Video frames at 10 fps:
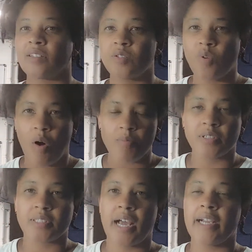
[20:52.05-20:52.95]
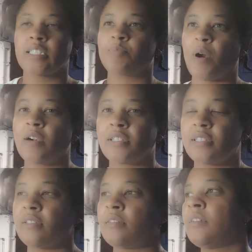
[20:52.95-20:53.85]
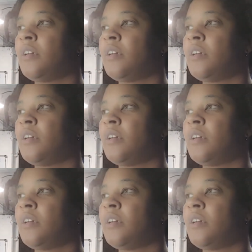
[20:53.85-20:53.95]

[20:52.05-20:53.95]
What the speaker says: normal sized person